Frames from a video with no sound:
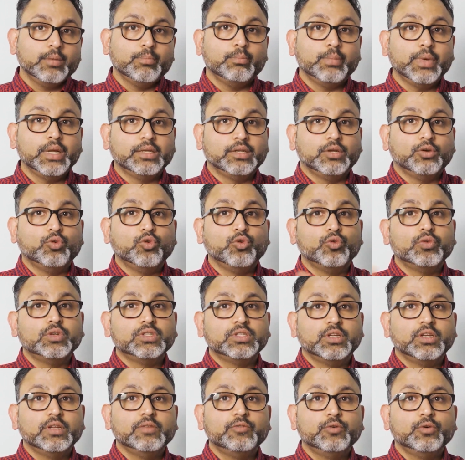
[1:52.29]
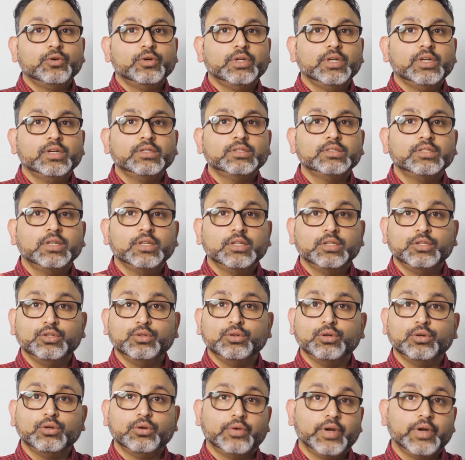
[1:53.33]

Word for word: but over three, four years, your